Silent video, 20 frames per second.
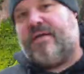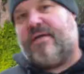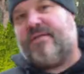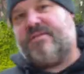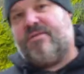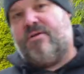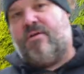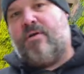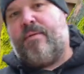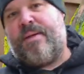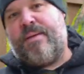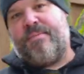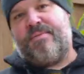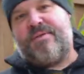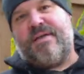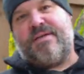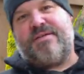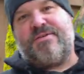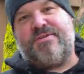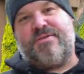you guys know I'm
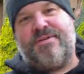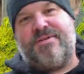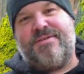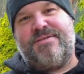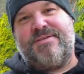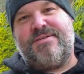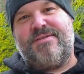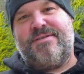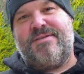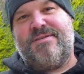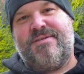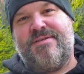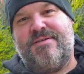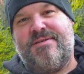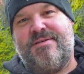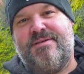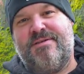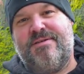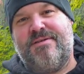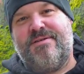ambidextrous?
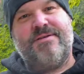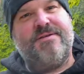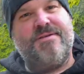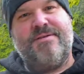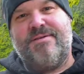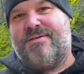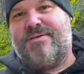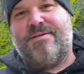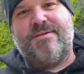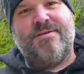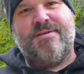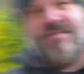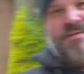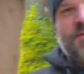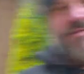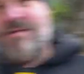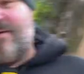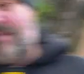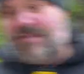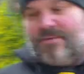
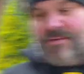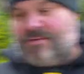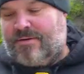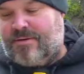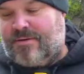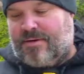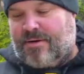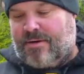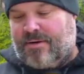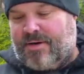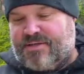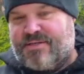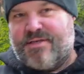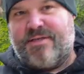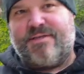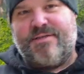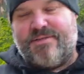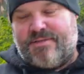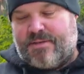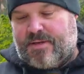No? All right,
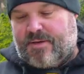check this